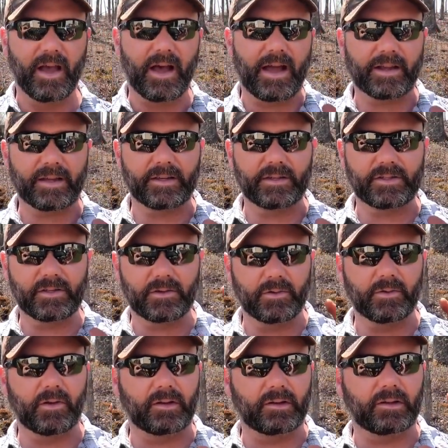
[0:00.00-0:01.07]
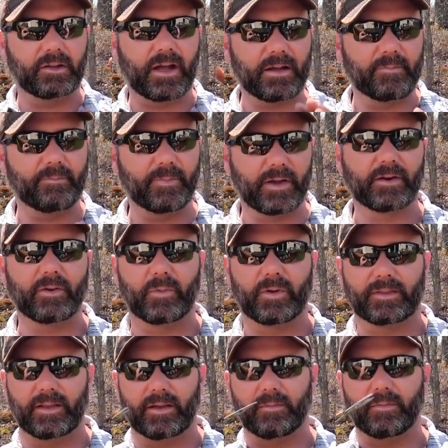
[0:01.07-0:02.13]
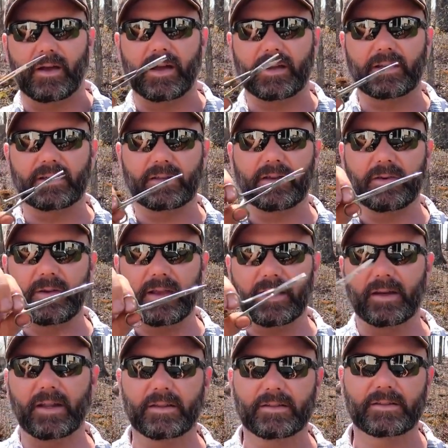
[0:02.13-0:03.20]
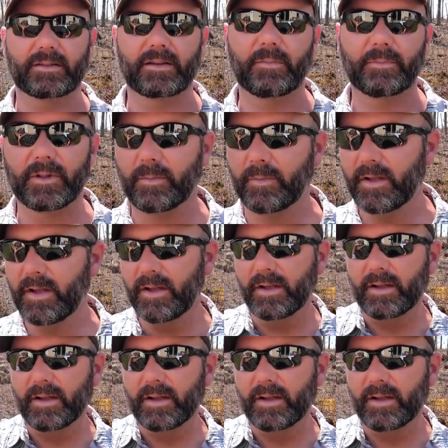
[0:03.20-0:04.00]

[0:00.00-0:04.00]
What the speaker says: I can do a lot better with them. I can go in and snip them